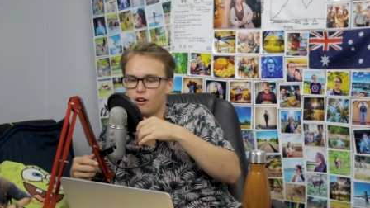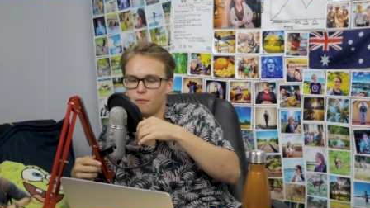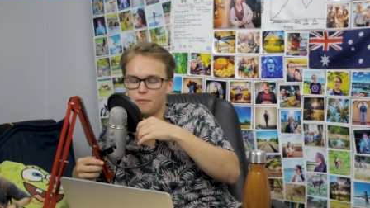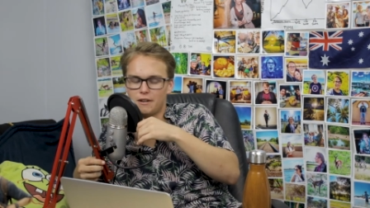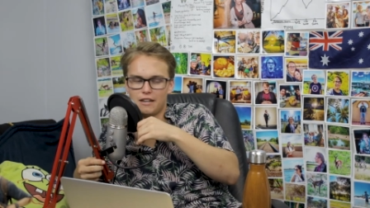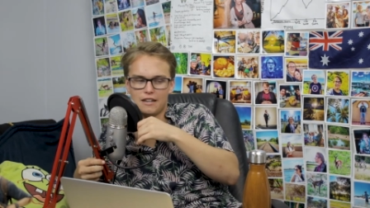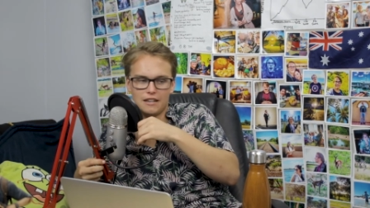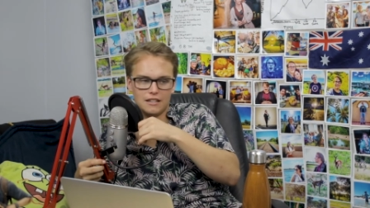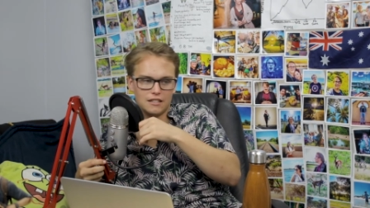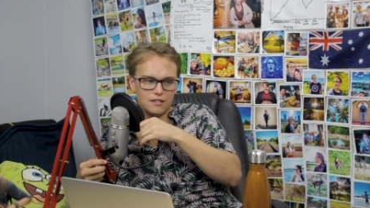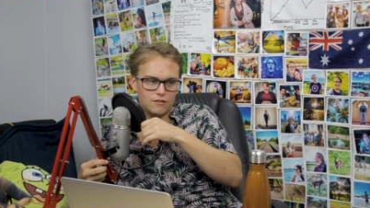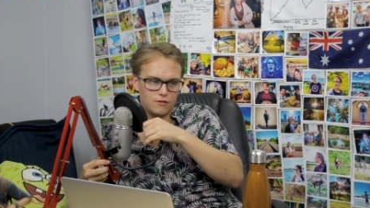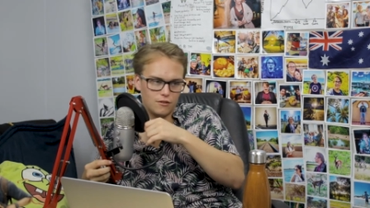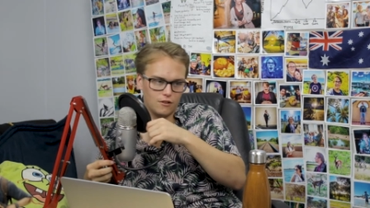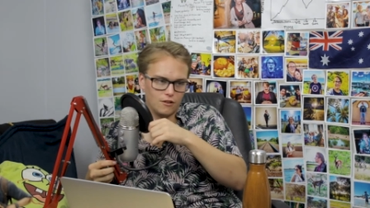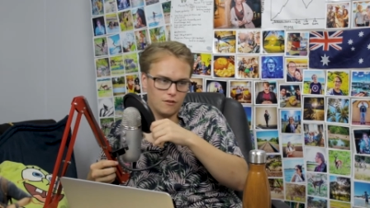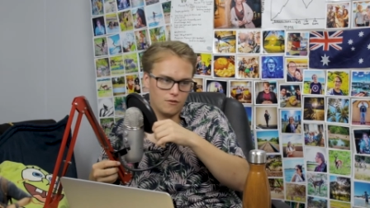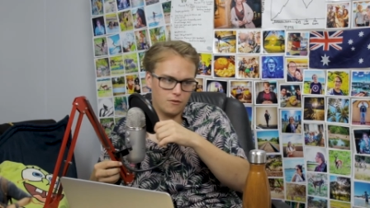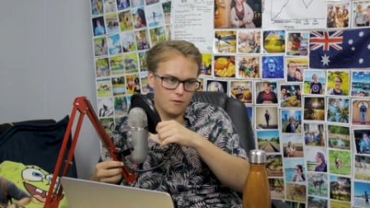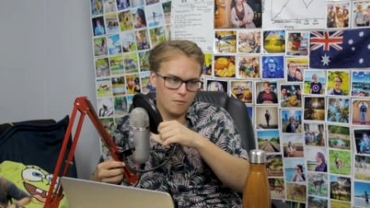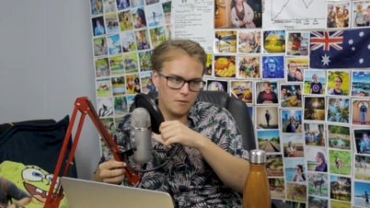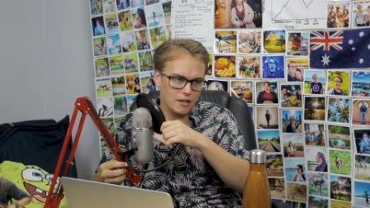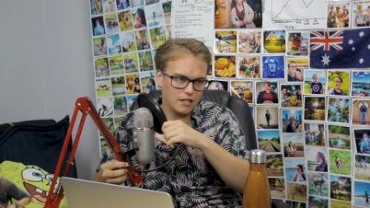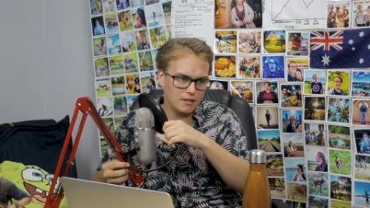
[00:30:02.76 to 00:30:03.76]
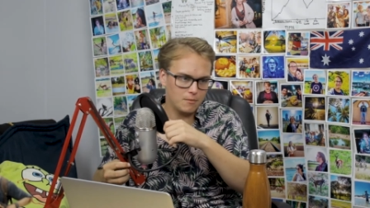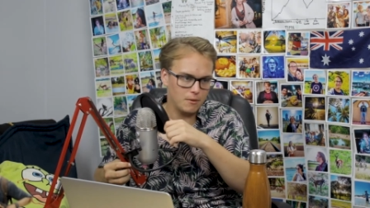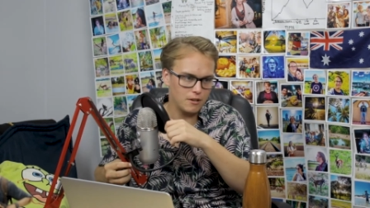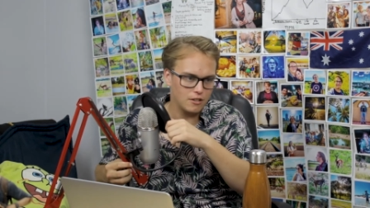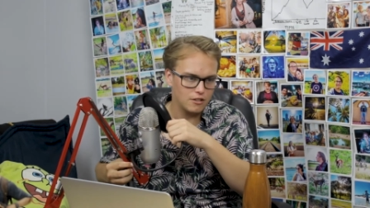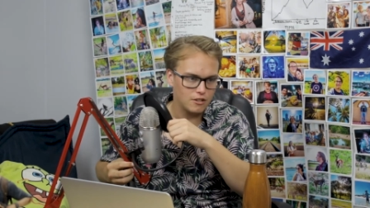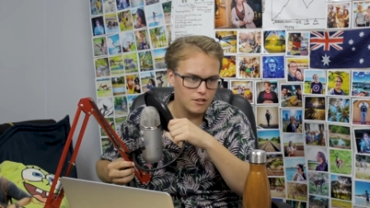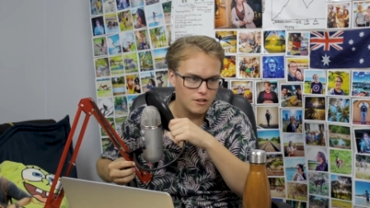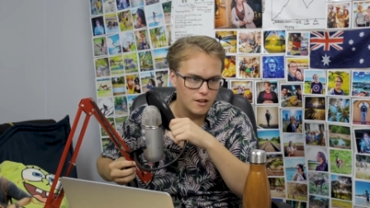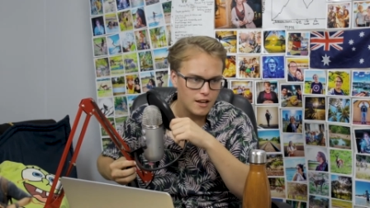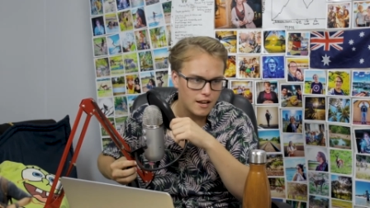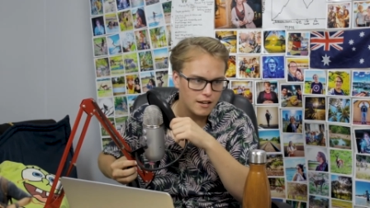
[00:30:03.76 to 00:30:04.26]
nominees for Best
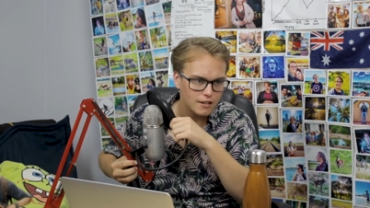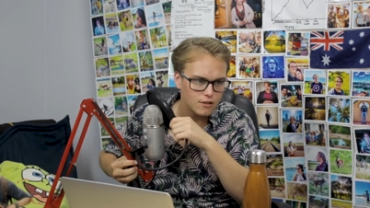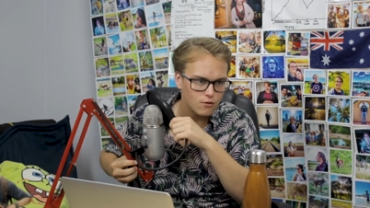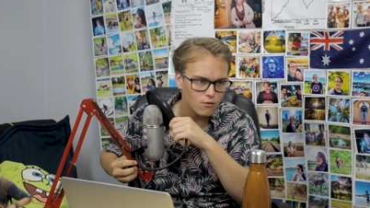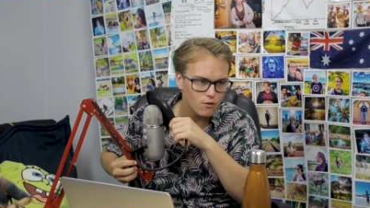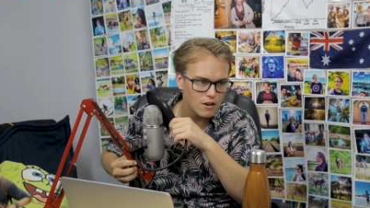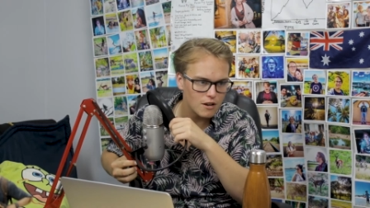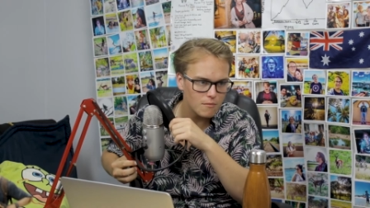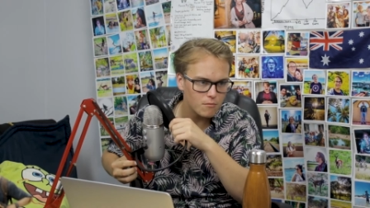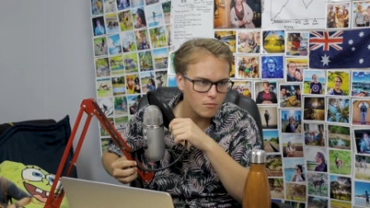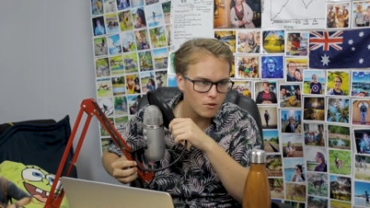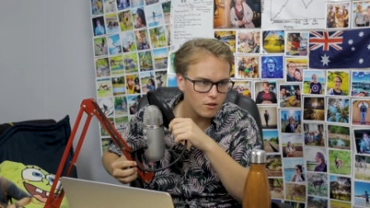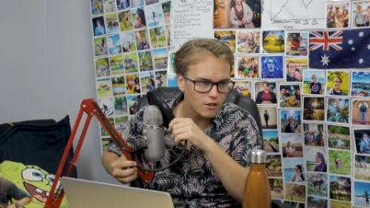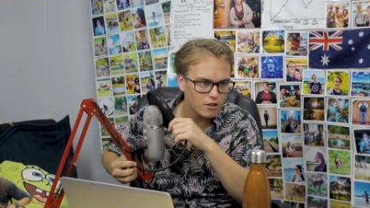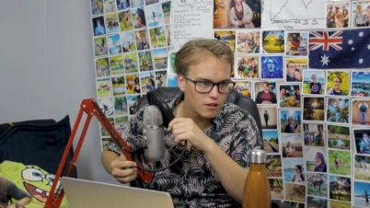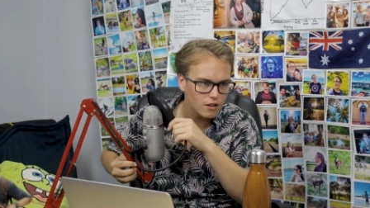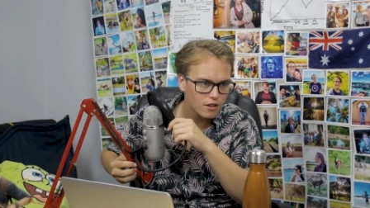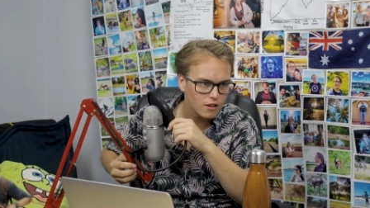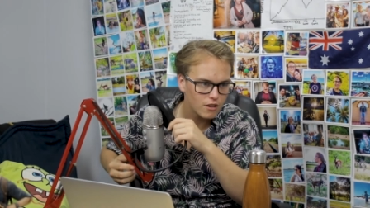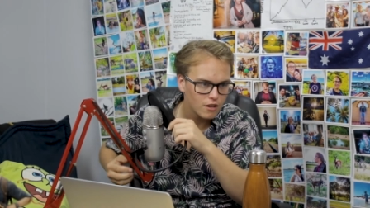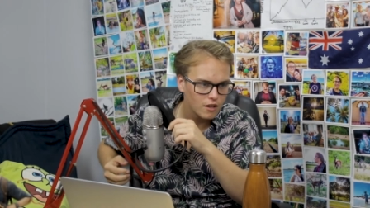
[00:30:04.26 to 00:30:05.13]
Picture? You had Green Book,